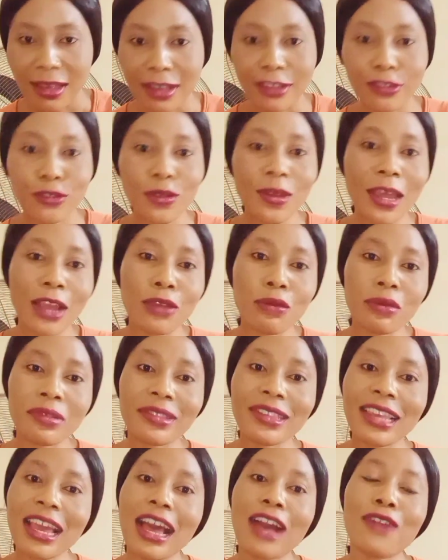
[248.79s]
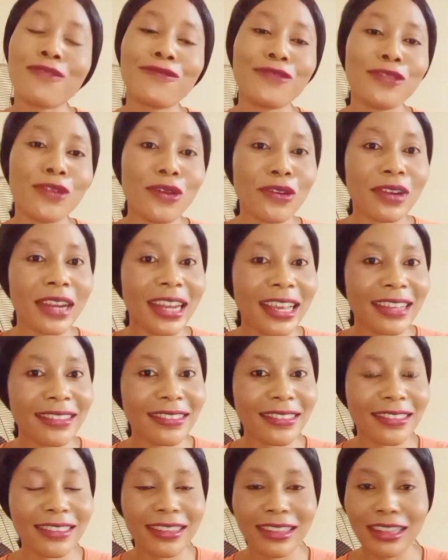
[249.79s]
So that you will see how
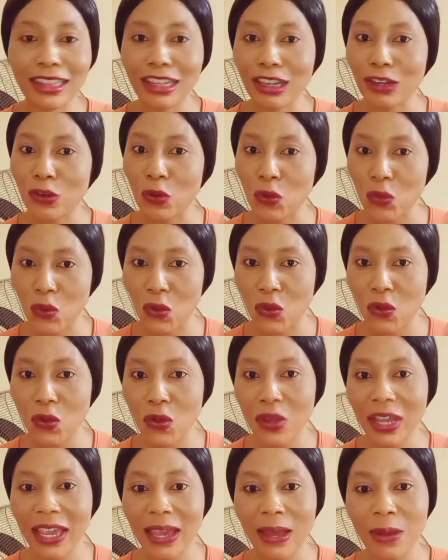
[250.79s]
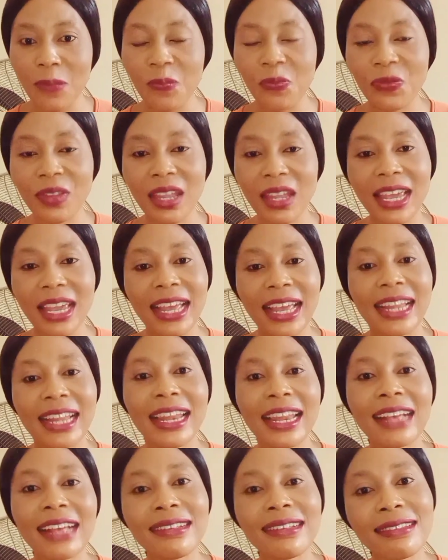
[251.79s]
flawless they look. Okay?
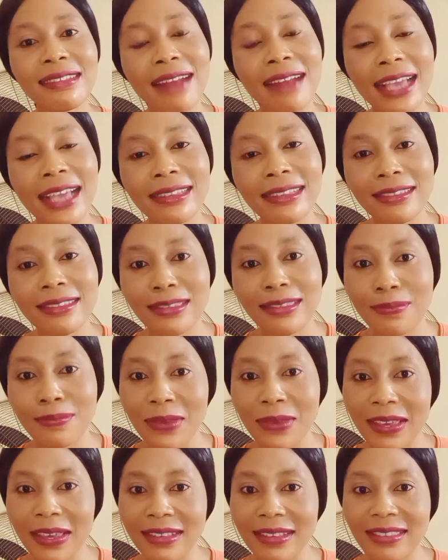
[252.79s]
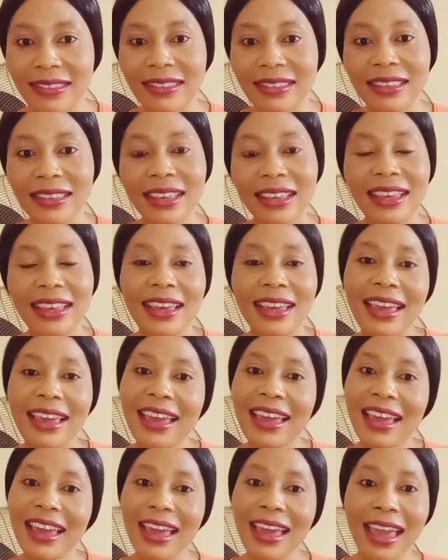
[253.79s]
Let's try this mix
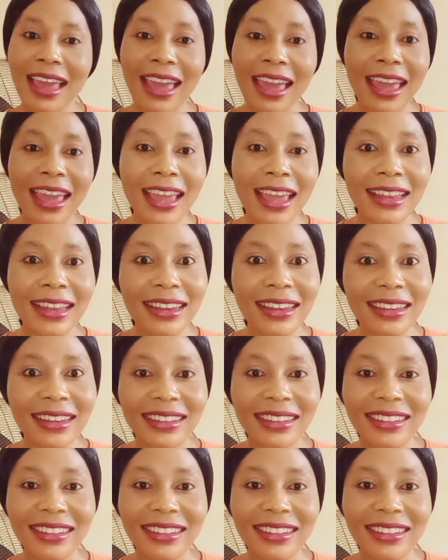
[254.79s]
and